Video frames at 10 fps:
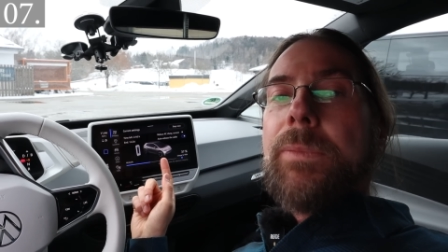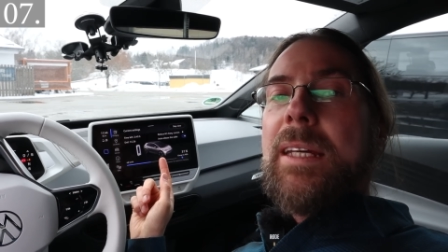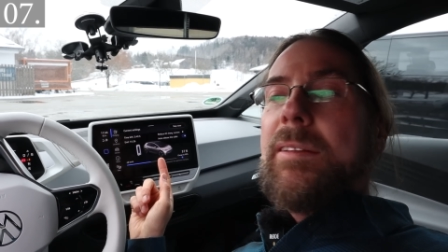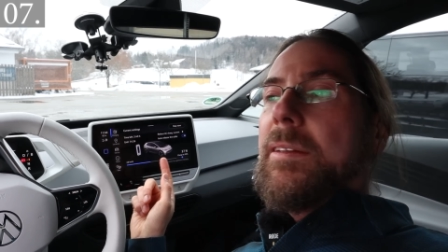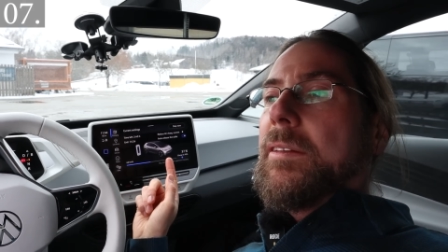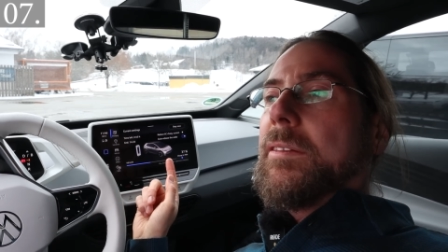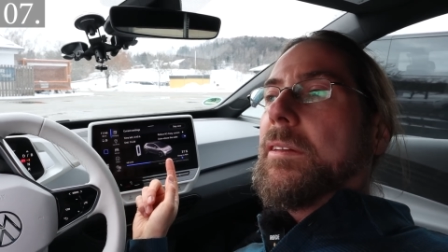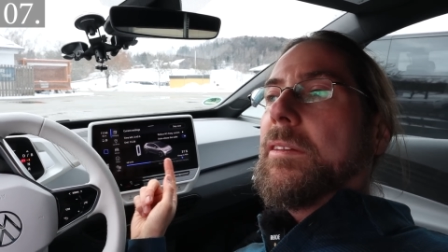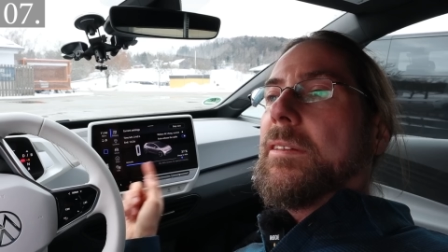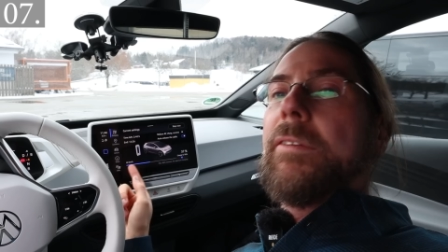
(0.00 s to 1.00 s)
it
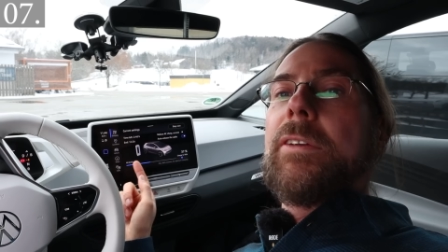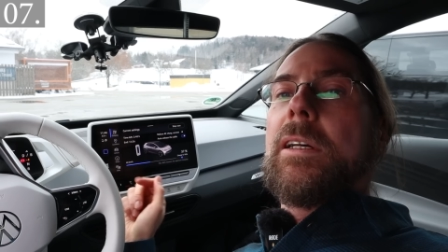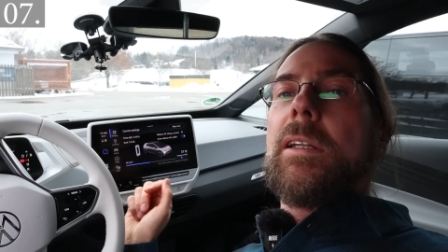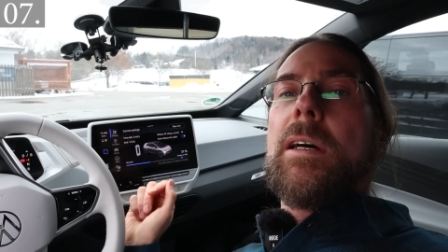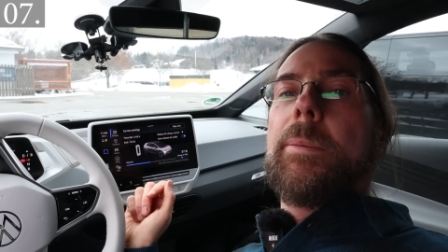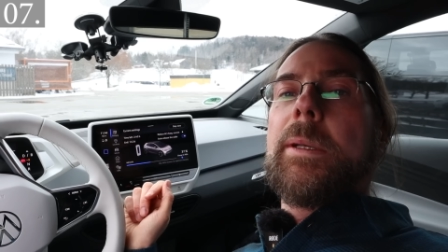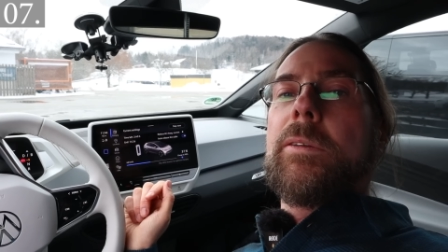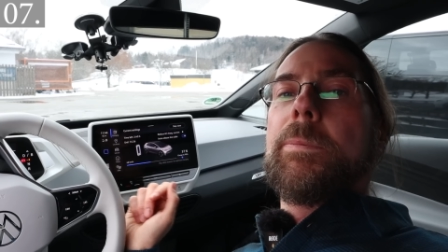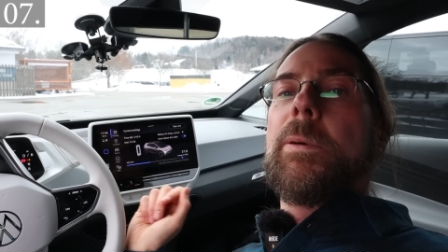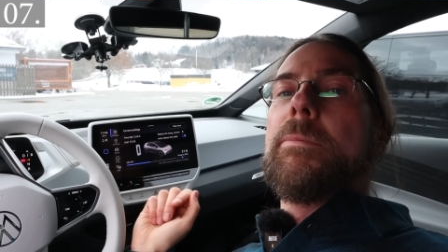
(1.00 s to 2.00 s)
says 7
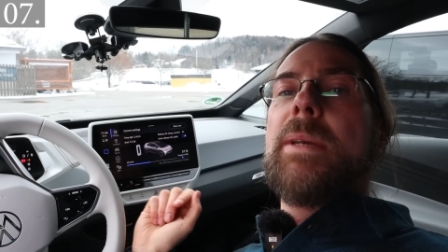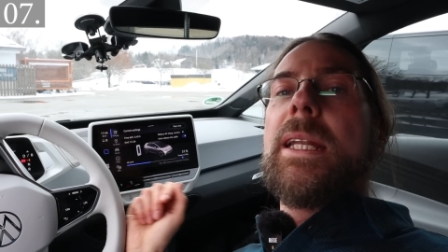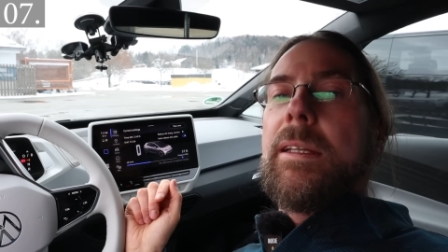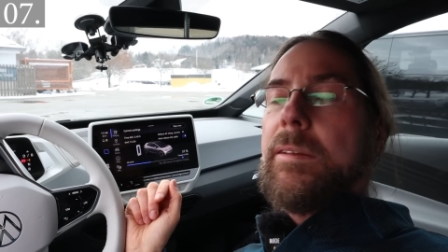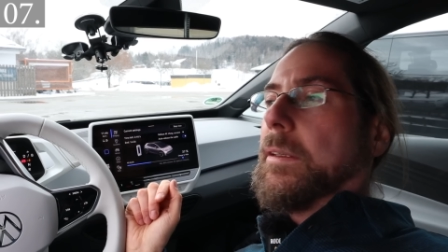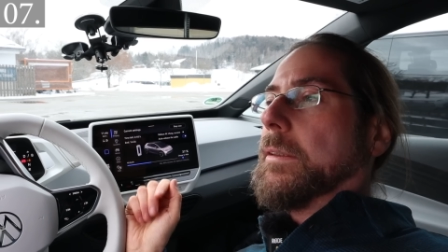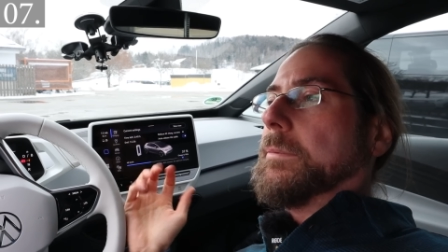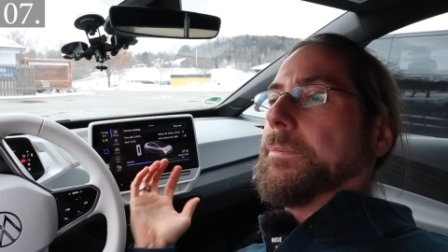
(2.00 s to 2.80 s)
kilometers per minute.